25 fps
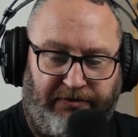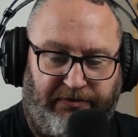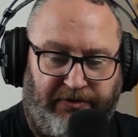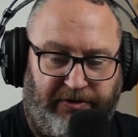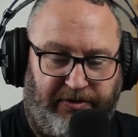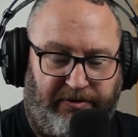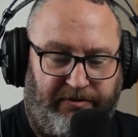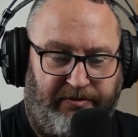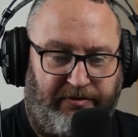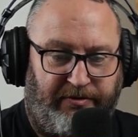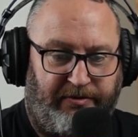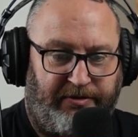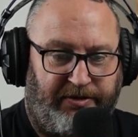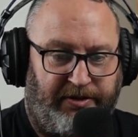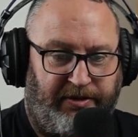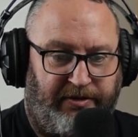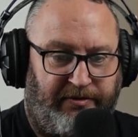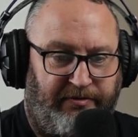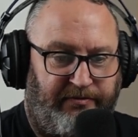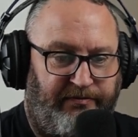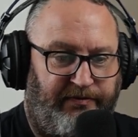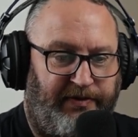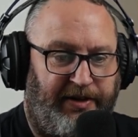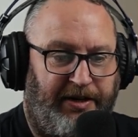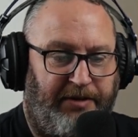to
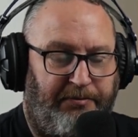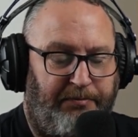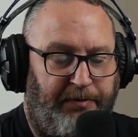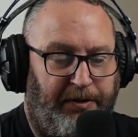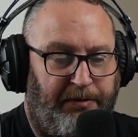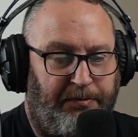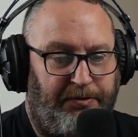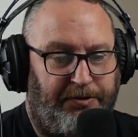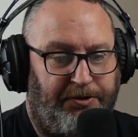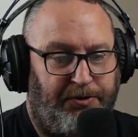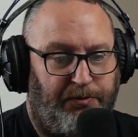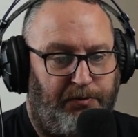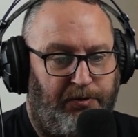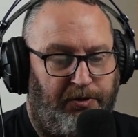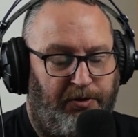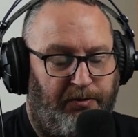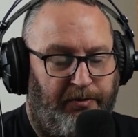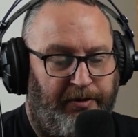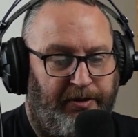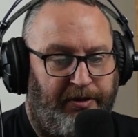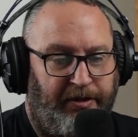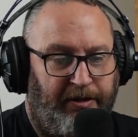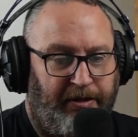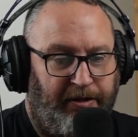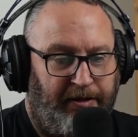find people to work
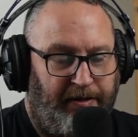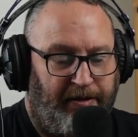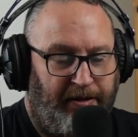with.